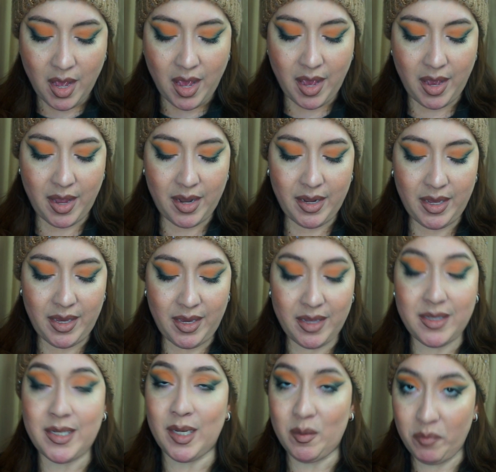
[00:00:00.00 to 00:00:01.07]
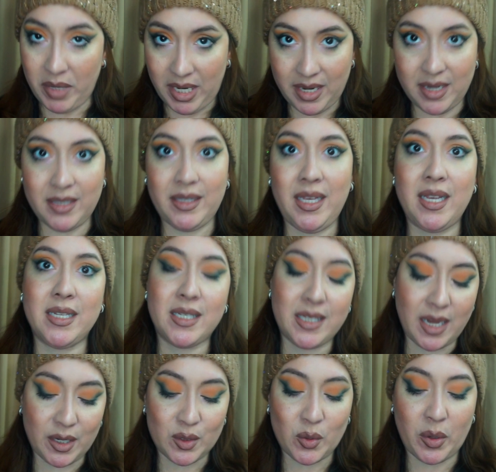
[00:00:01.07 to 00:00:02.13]
And he did meet the
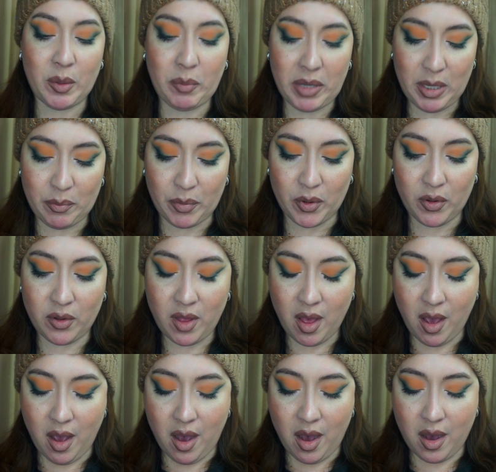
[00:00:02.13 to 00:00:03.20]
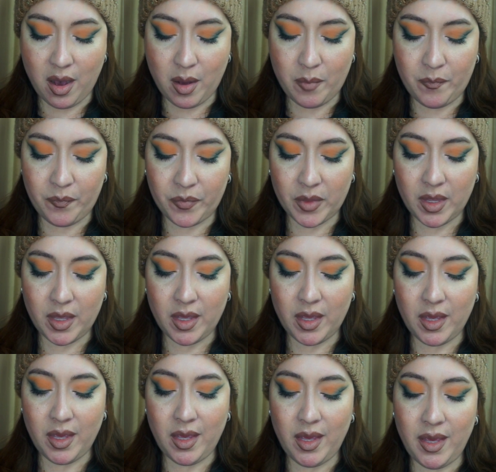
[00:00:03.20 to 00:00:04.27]
insectoid people.
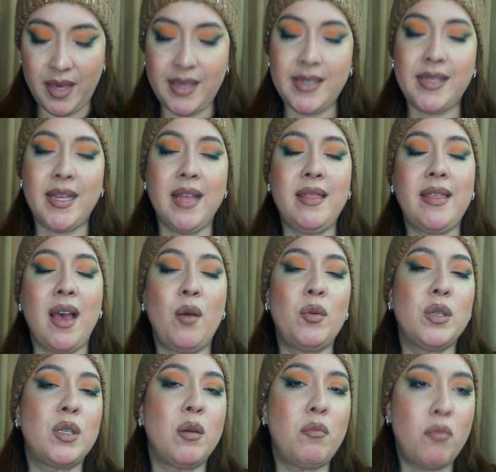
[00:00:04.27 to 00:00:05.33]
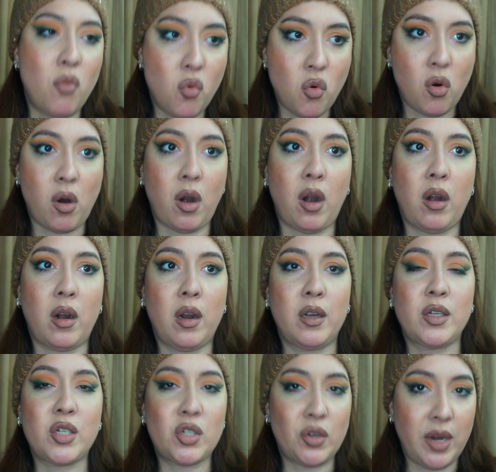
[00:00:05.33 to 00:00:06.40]
He said that was a more
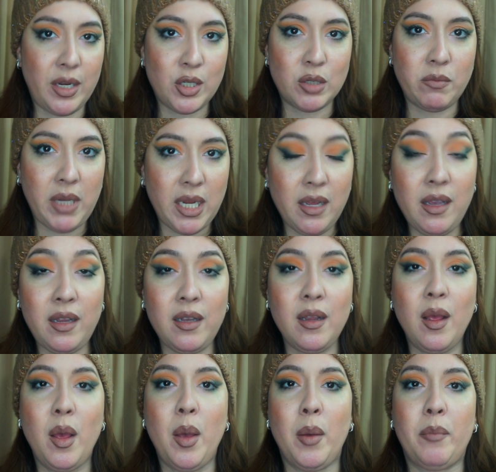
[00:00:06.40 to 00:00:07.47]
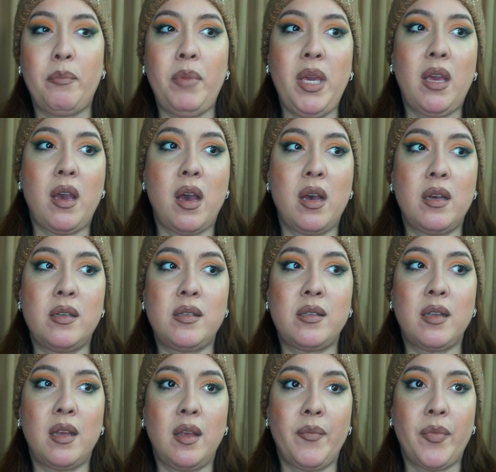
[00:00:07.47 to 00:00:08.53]
strange meeting
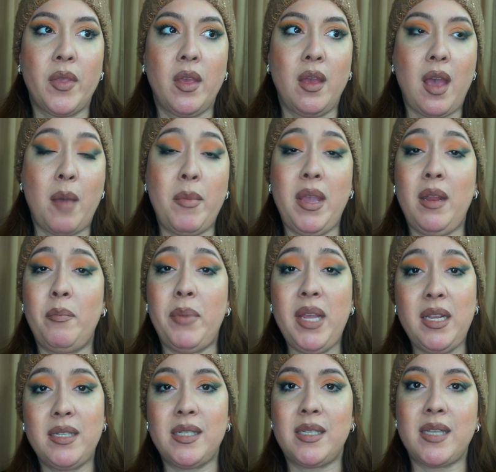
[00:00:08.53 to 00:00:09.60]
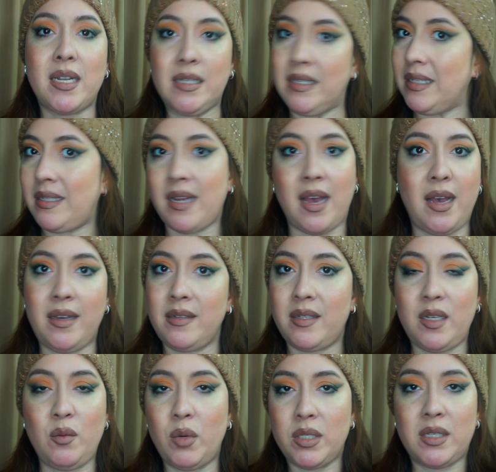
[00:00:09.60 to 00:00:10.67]
because, being desensitized,
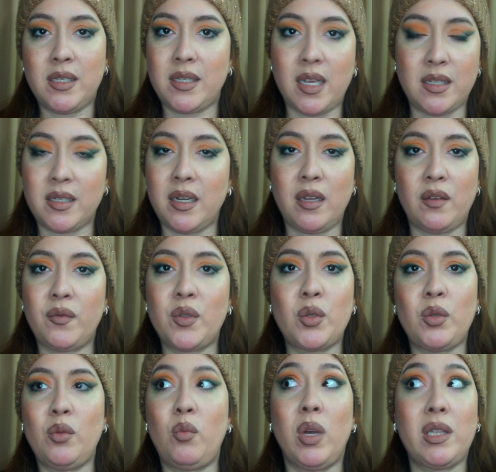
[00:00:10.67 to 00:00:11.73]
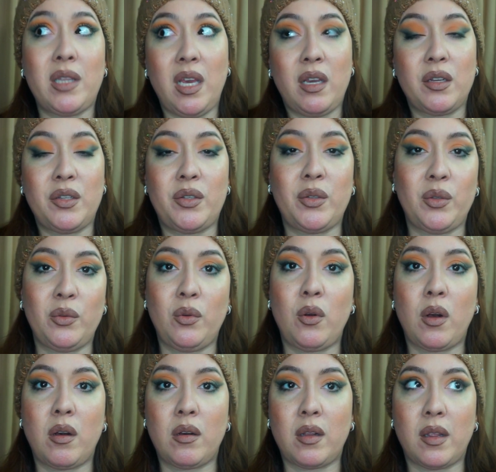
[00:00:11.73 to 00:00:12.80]
he wasn't sensitive to what they could do,
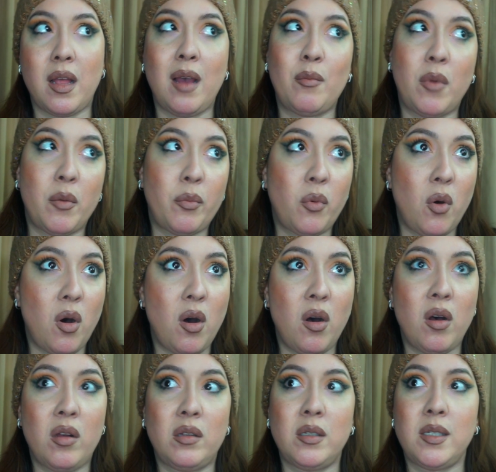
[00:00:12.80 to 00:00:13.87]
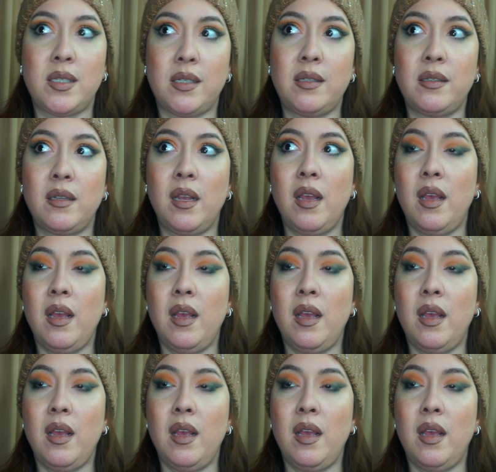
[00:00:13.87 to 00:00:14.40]
climb up walls, and